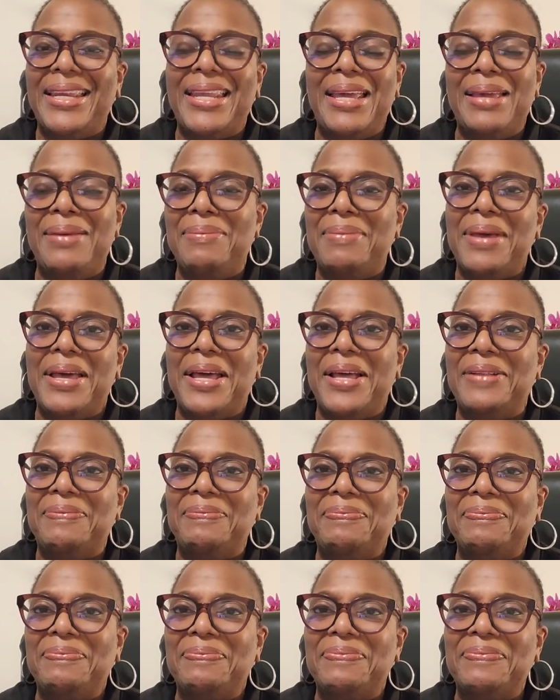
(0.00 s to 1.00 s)
and amen.
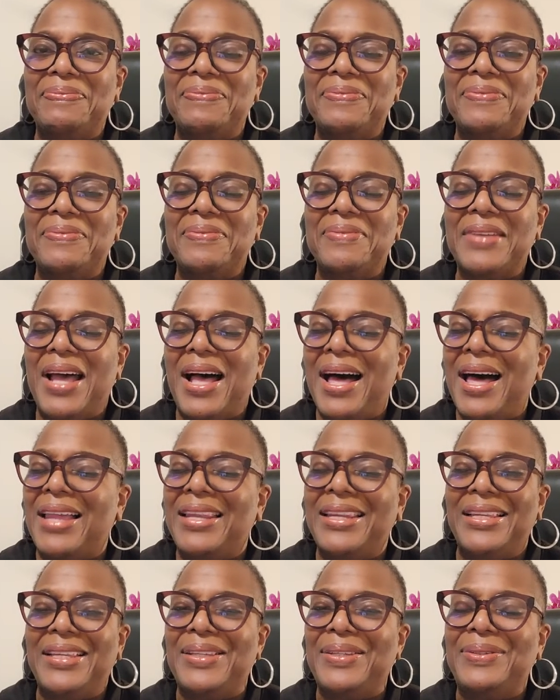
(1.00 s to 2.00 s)

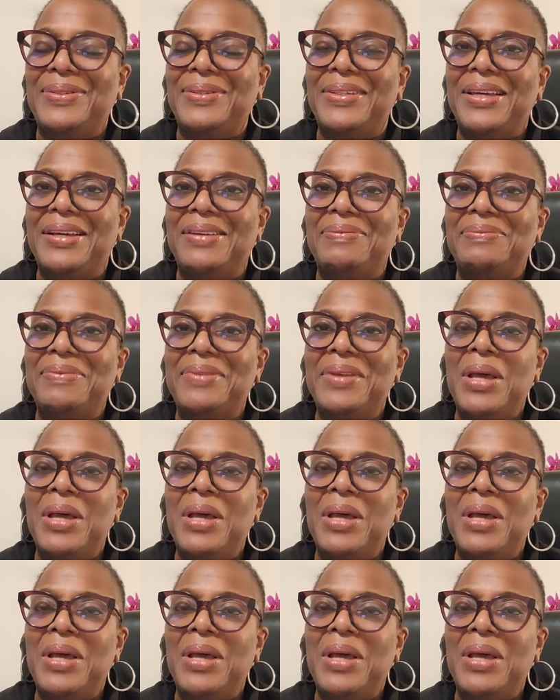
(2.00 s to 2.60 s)
Hallelujah.